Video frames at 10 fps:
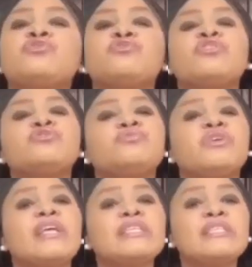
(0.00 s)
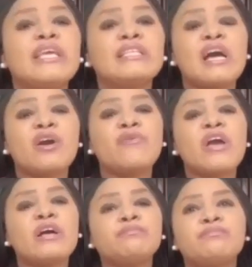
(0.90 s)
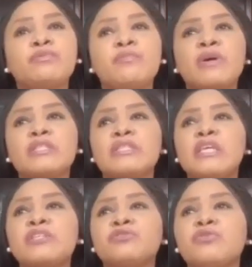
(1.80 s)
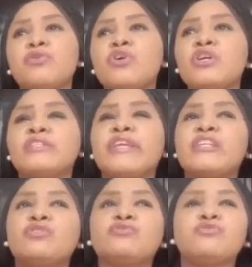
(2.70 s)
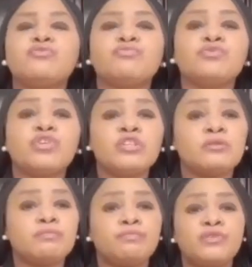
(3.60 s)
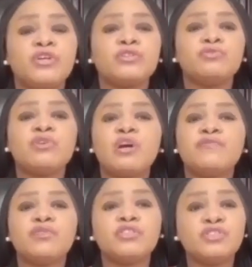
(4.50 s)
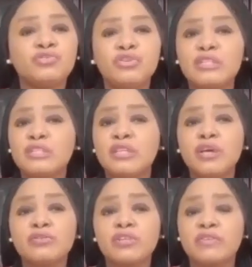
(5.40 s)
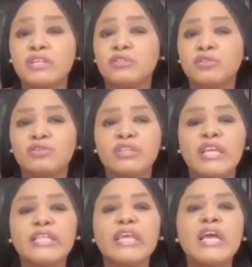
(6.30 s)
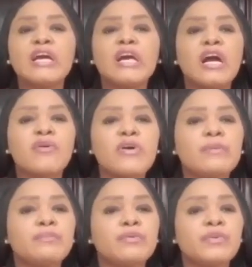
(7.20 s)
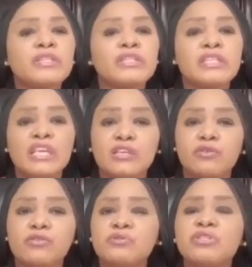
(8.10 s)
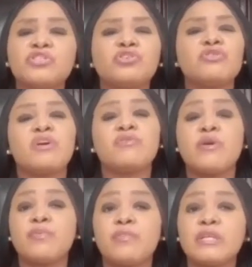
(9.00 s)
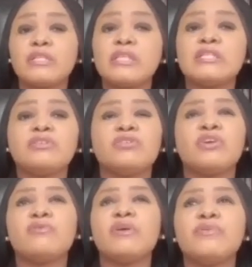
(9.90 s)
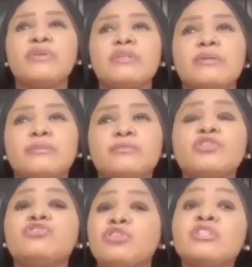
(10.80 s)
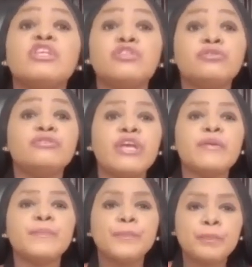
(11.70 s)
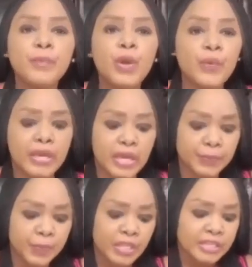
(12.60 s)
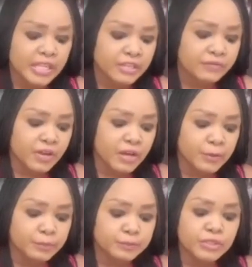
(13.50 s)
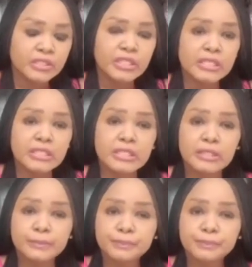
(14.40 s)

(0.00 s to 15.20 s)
to go into real estate, acquire properties, you know, then you just be on the lookout for distress sales if that is your thing. Acquire properties in your name. Just ensure you're acquiring properties, you're acquiring just in your name. Okay, now the sixth